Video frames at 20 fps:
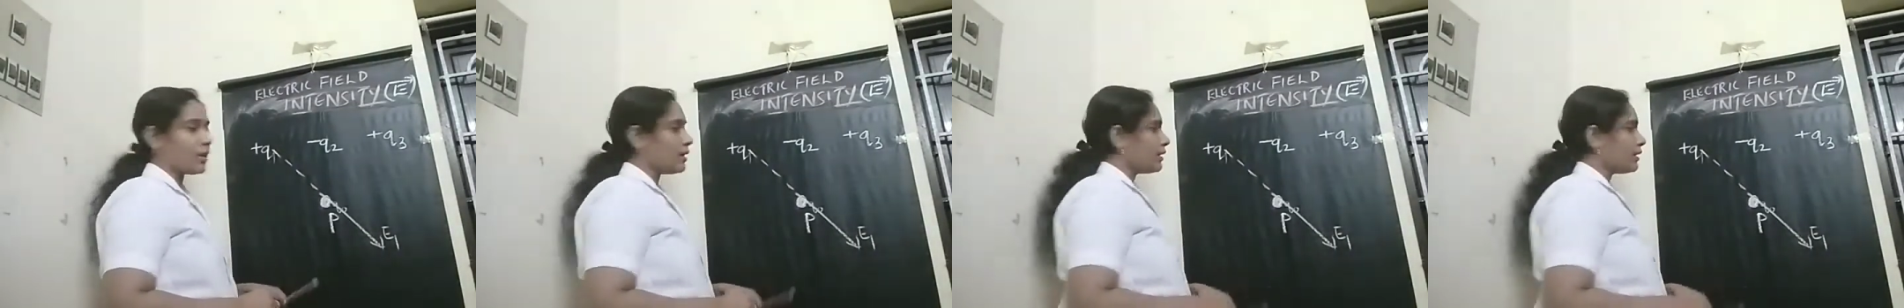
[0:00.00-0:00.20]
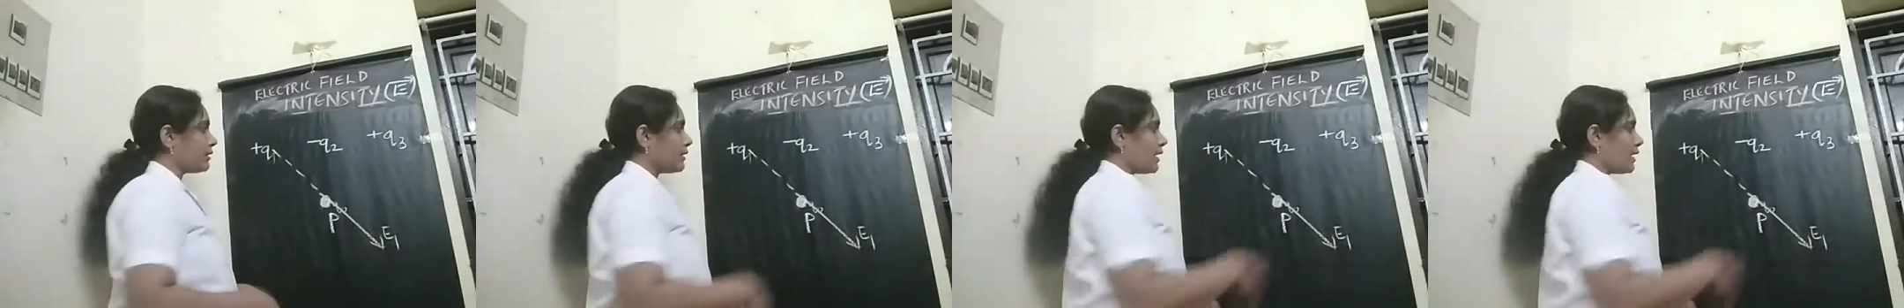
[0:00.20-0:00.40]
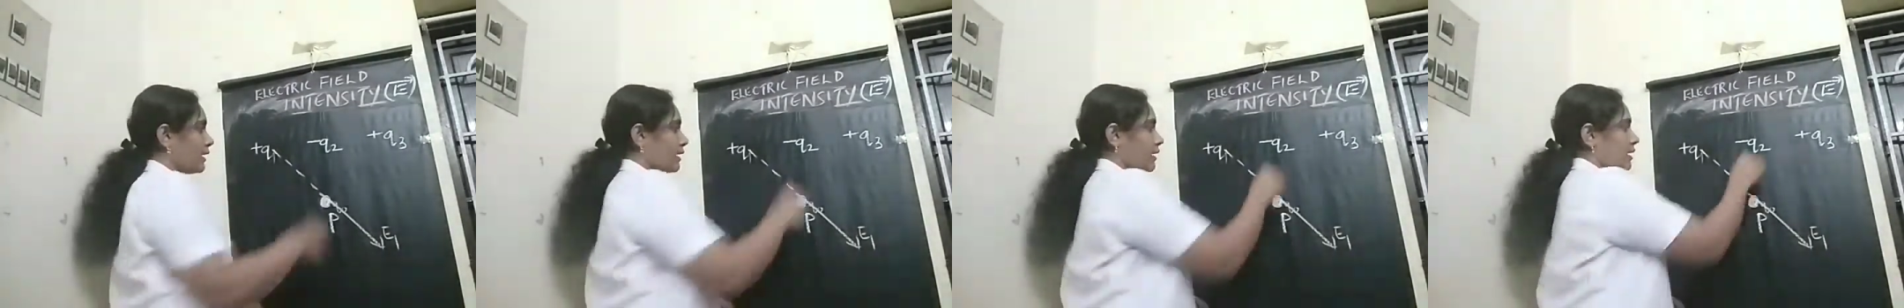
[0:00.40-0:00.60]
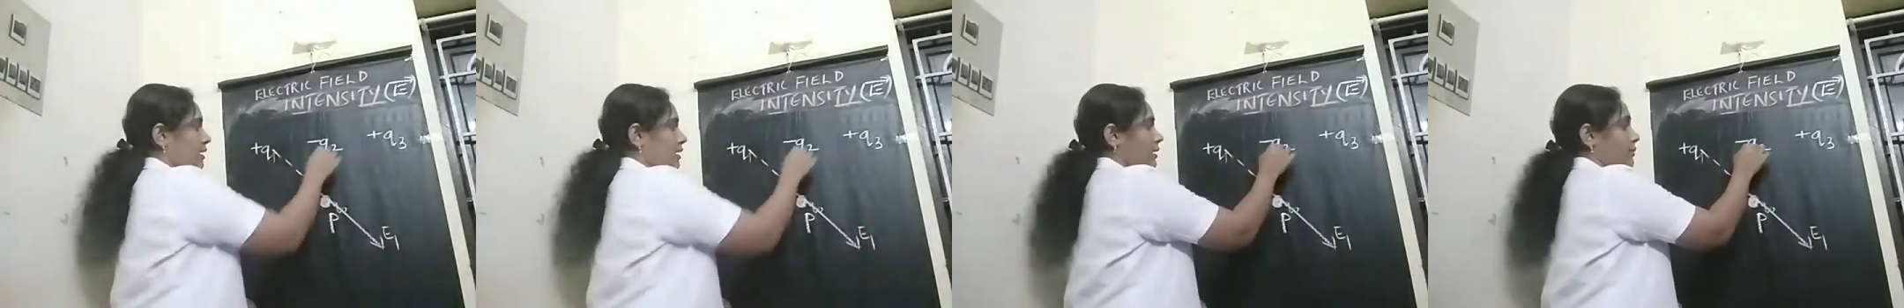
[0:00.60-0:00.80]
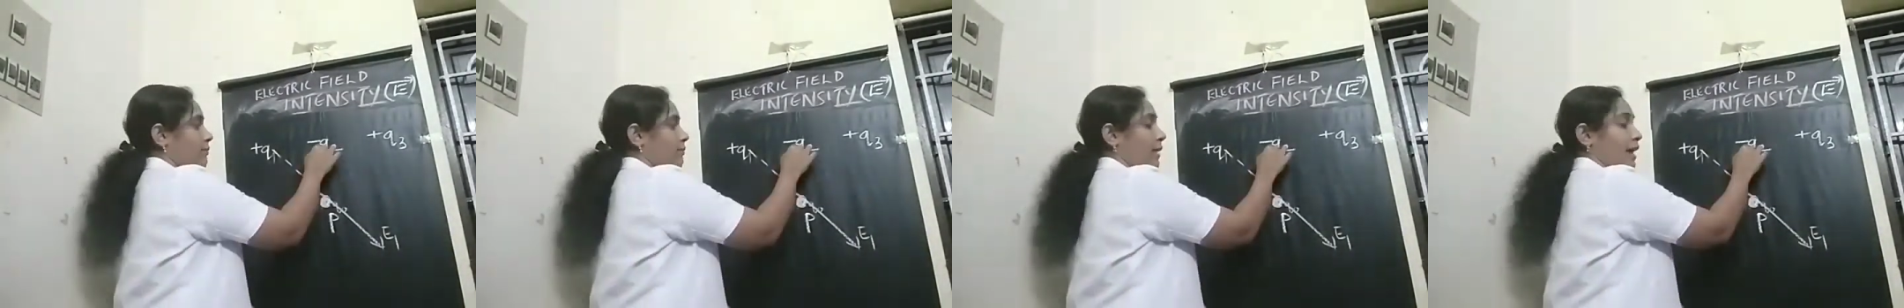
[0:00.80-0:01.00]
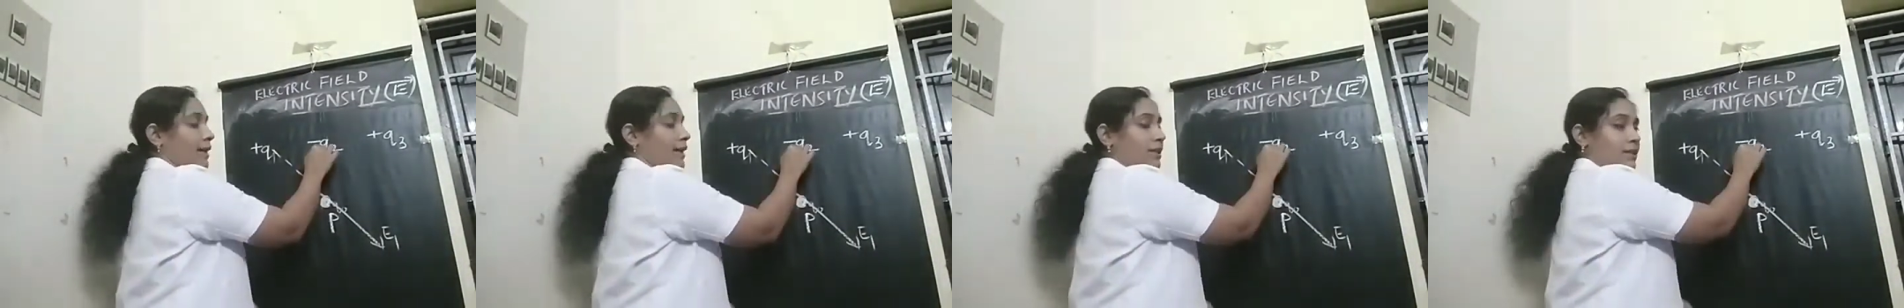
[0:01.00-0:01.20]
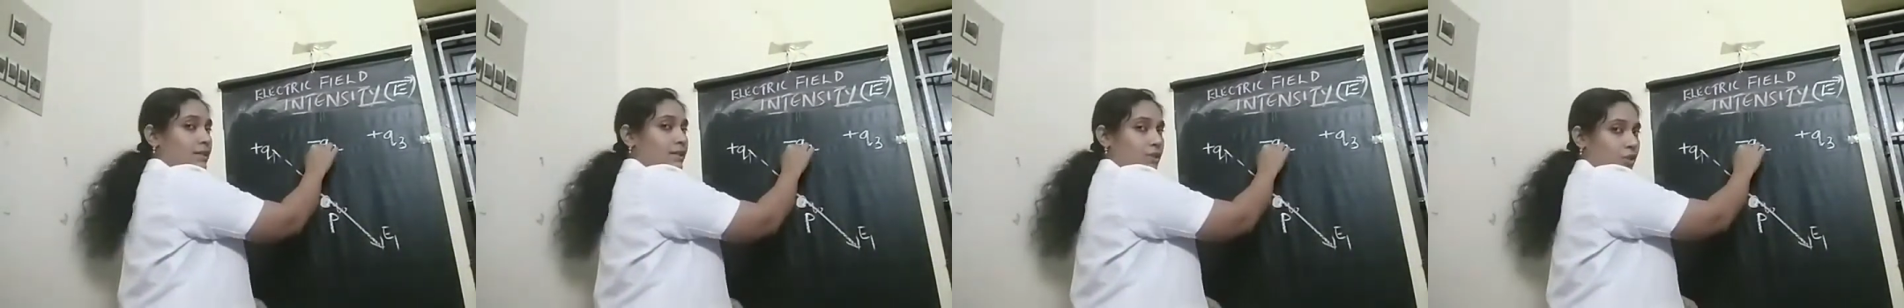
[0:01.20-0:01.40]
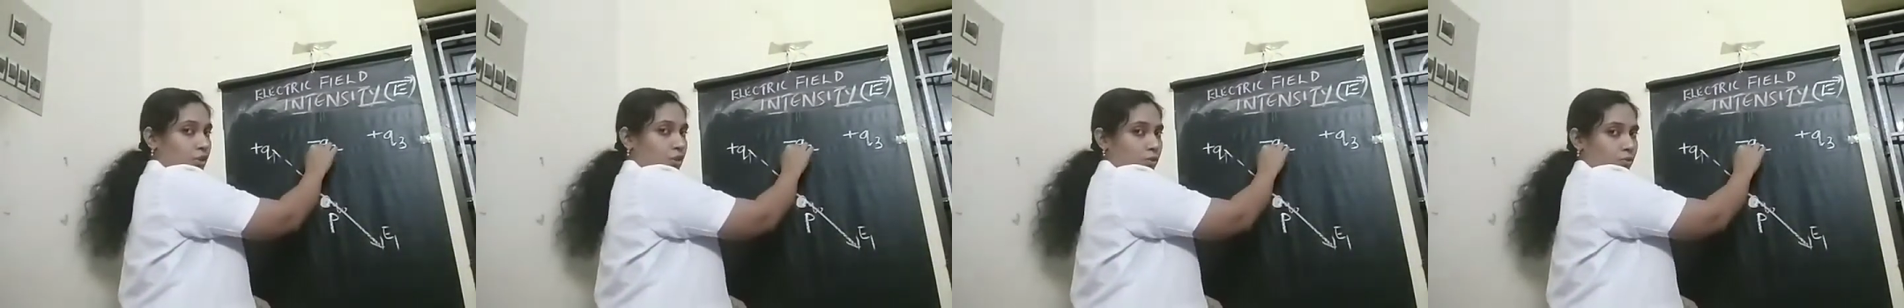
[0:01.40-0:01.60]
Then
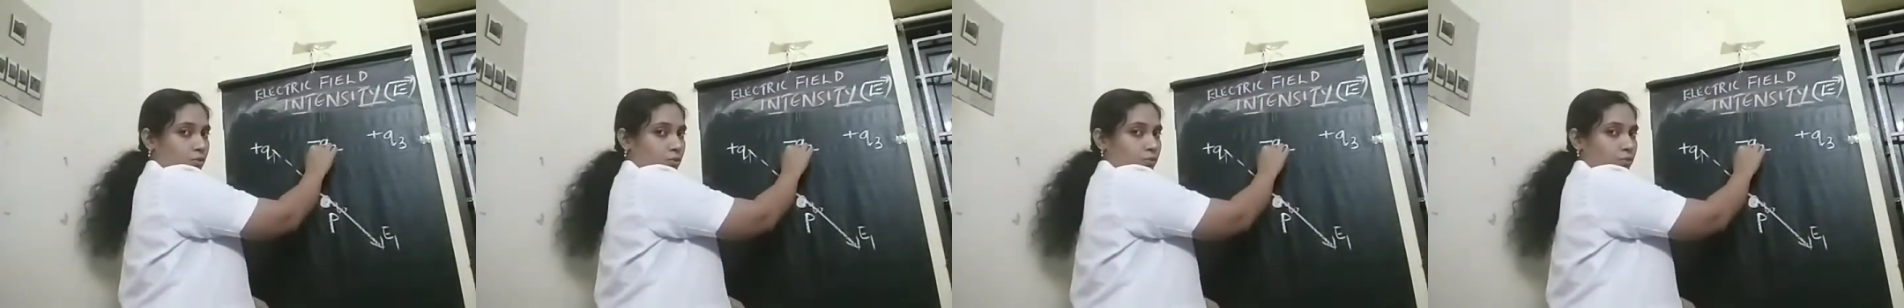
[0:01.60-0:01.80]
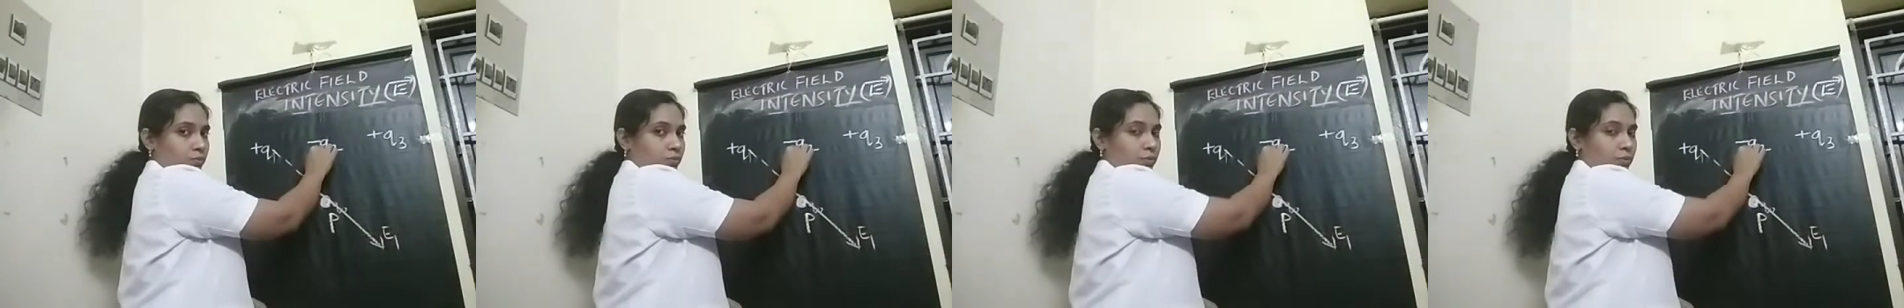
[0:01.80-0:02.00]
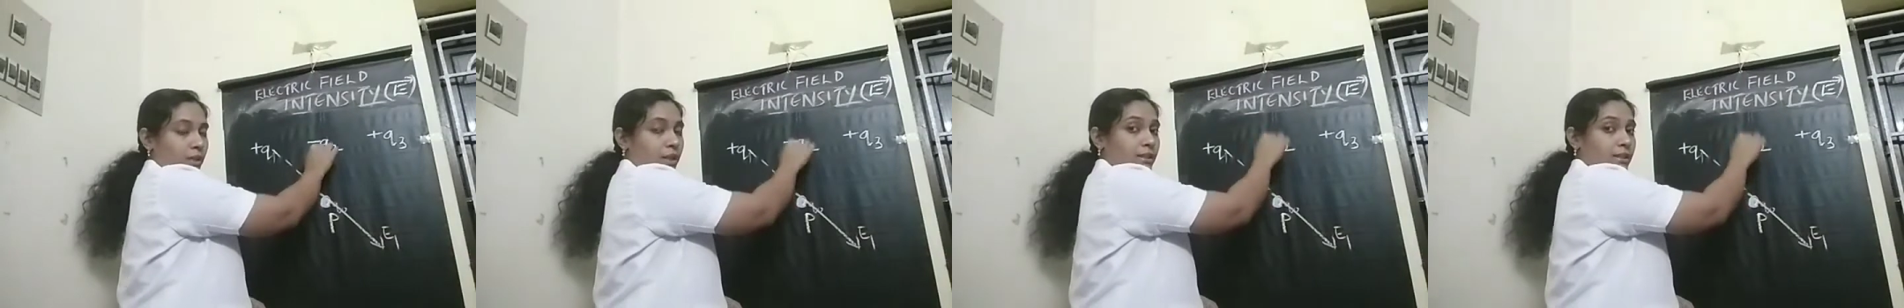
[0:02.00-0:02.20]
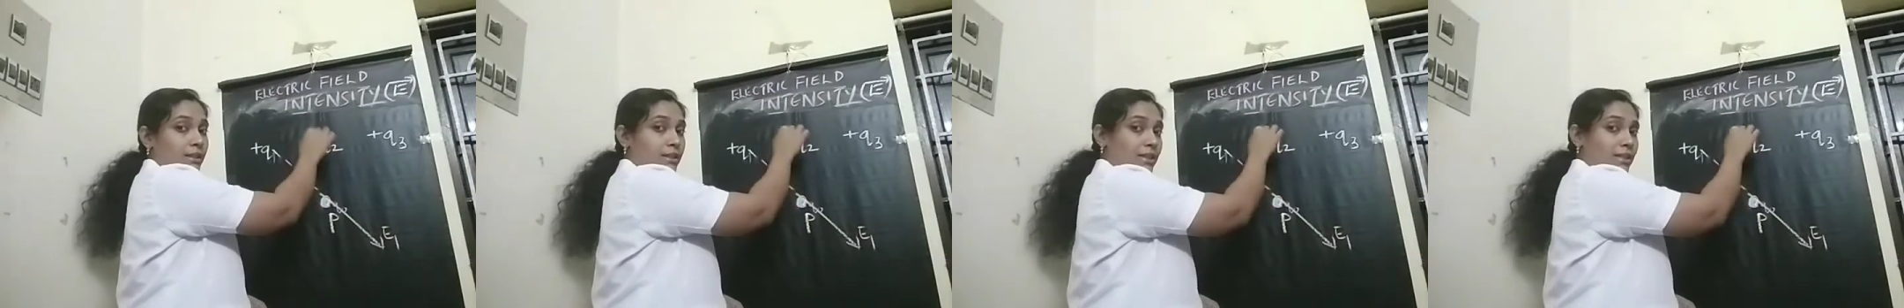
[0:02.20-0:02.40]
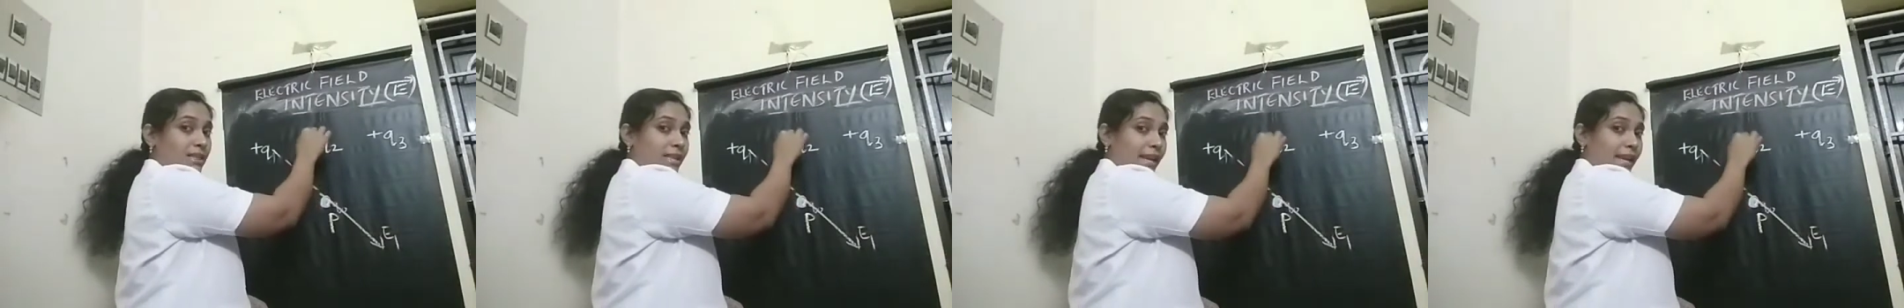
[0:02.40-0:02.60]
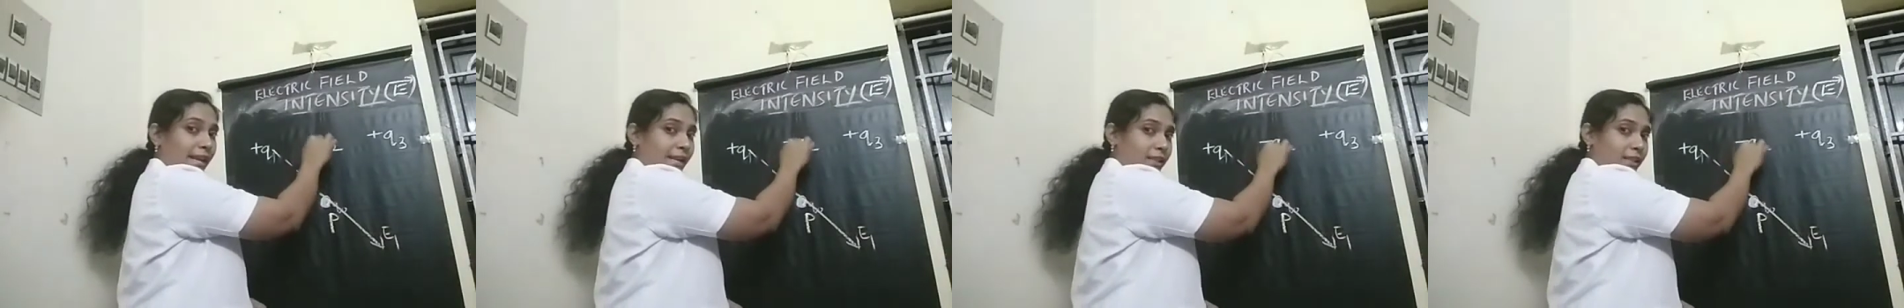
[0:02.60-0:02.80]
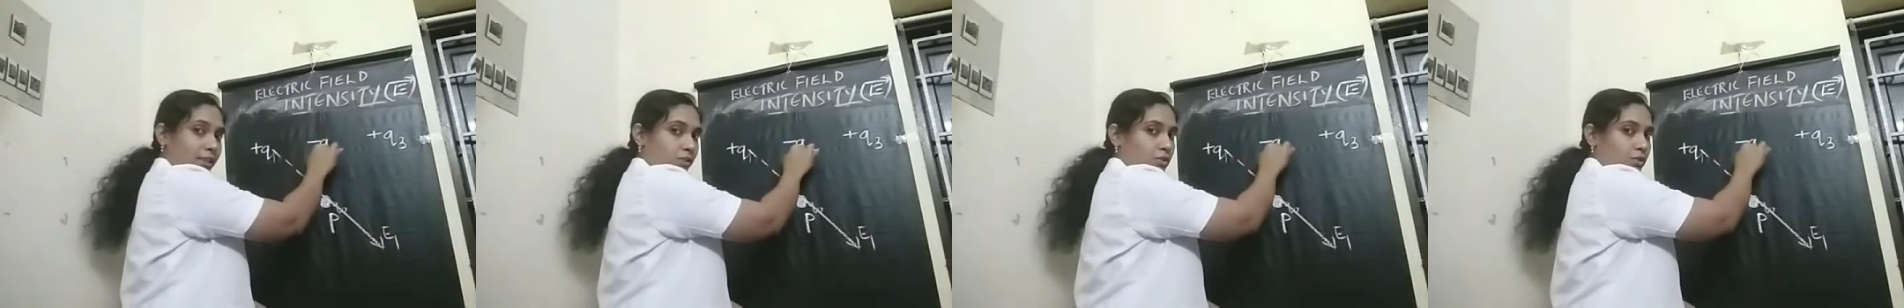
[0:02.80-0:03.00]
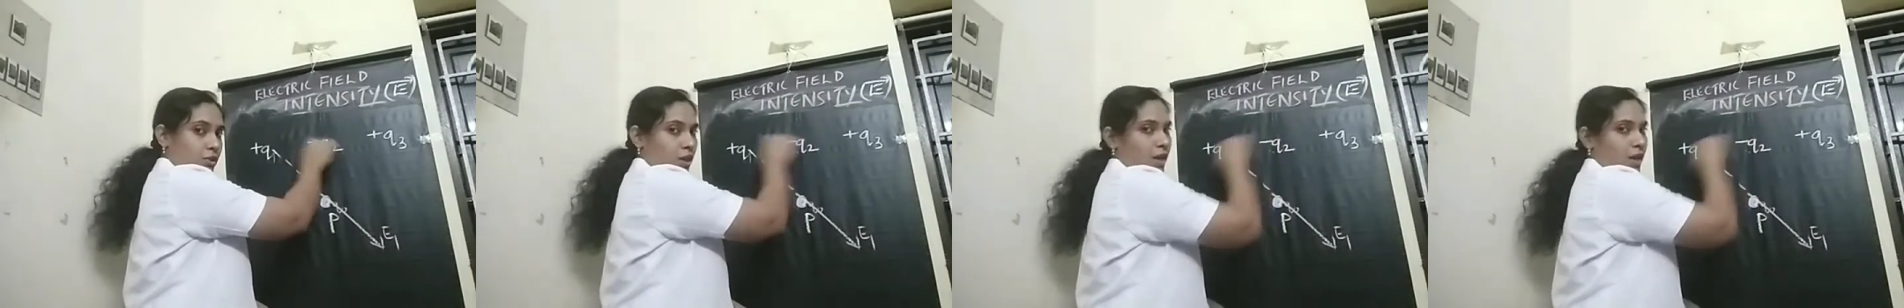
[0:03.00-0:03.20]
minus Q. This is a
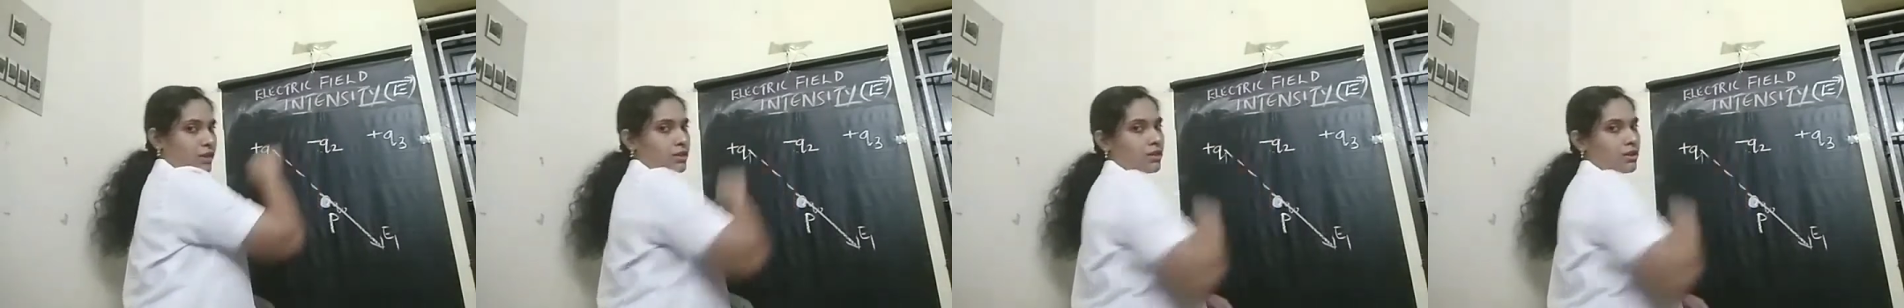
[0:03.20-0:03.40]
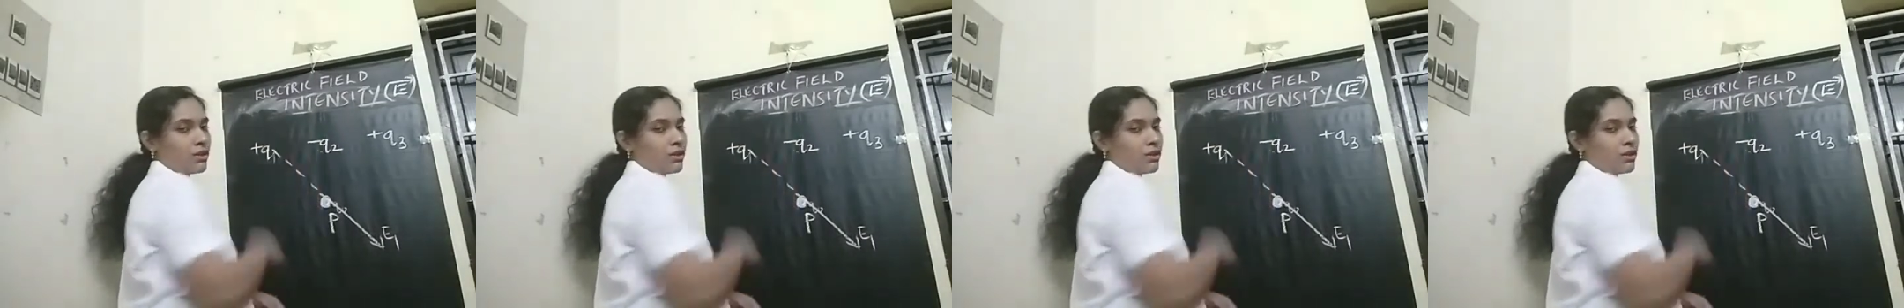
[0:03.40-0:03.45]
negative charge.